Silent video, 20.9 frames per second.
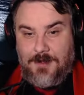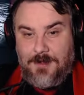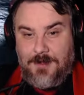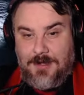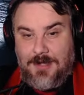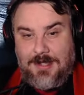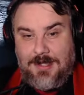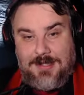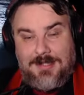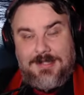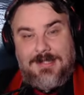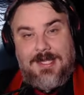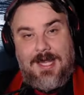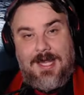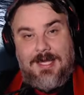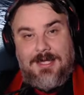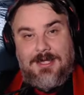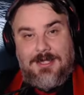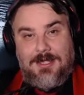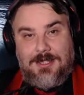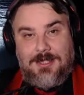There's a
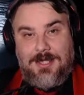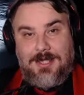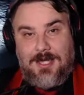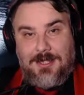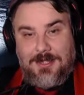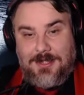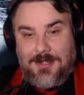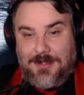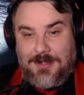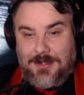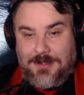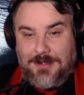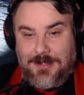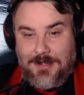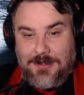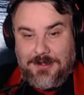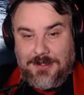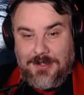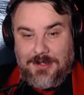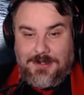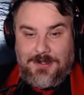setting to change it to
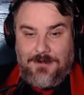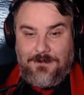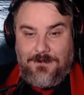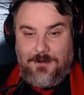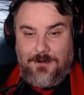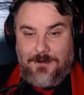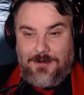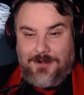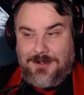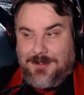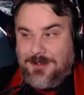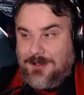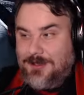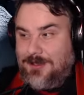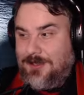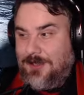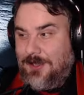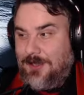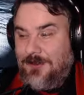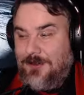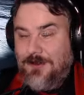Celsius if you want
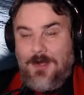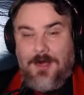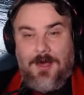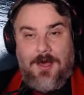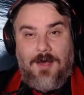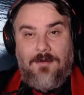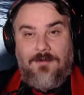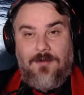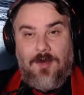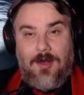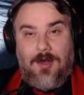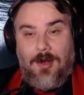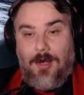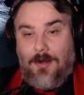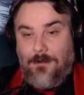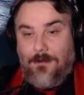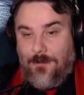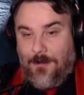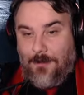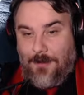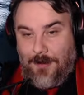to. I've got a
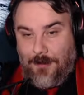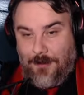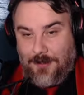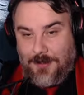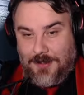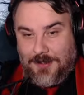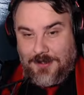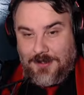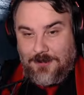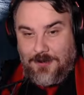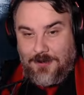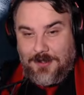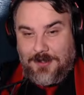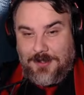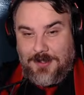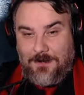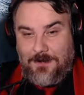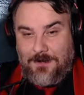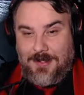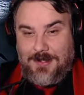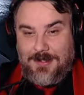lot of Americans
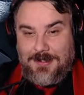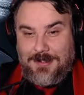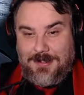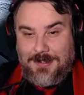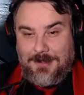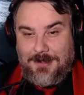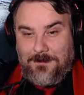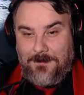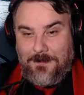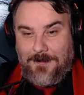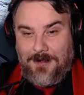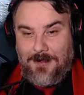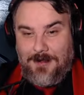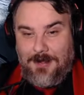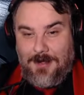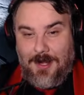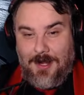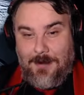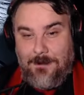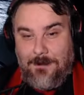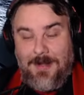watching me, so
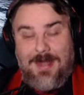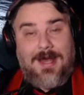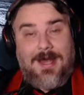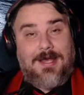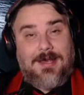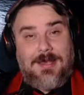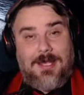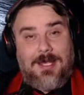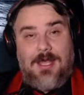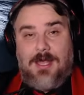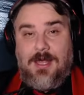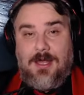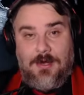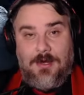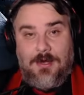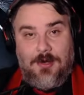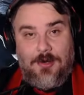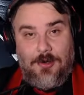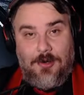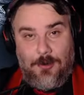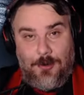I make the
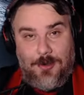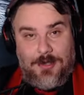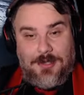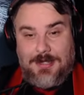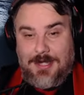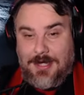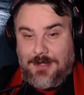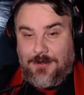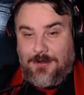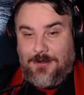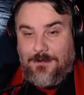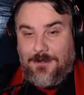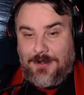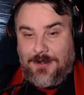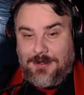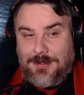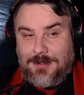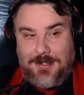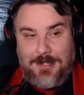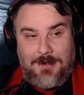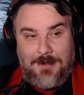glorious
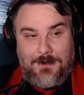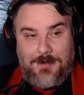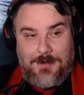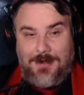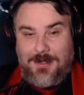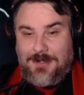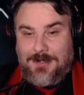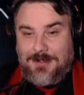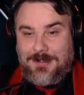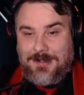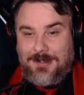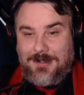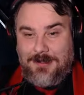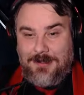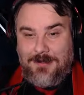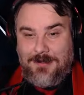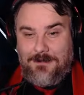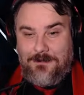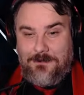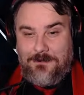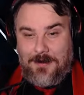sacrifice to keep it as
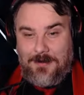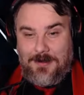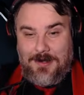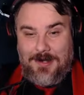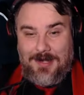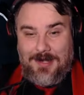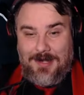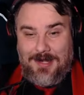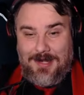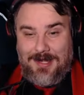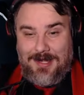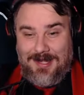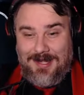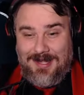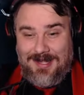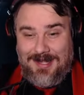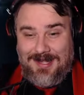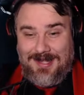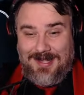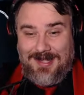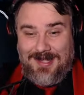Fahrenheit.
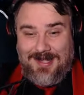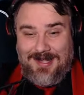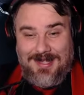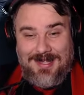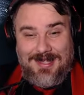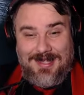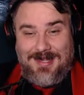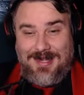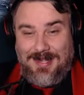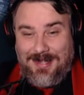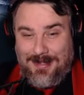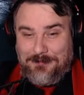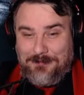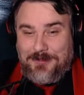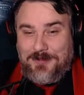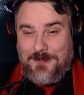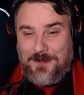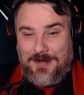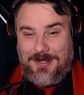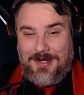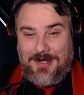It
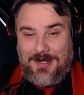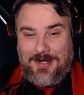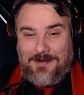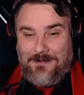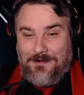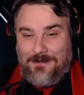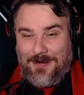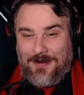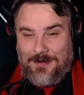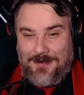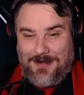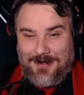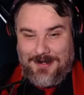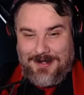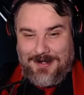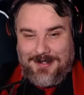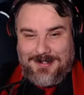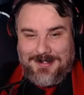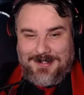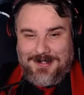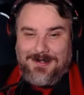helps me learn
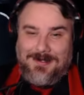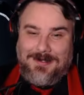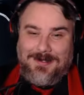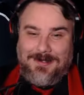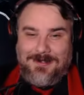Fahrenheit too.